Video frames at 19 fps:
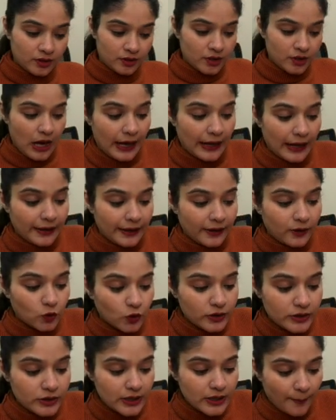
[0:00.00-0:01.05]
I could
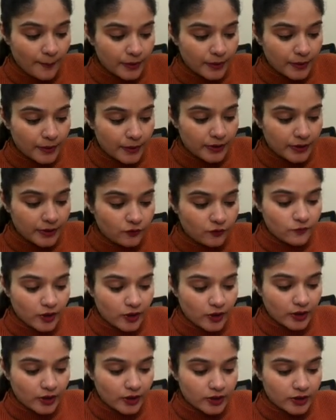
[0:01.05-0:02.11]
number it from 1,
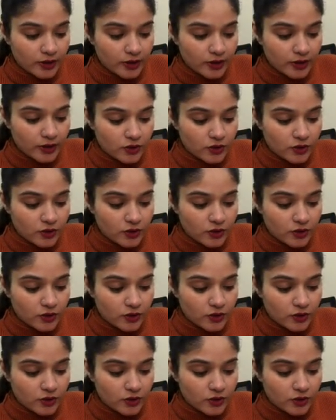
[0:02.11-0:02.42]
2,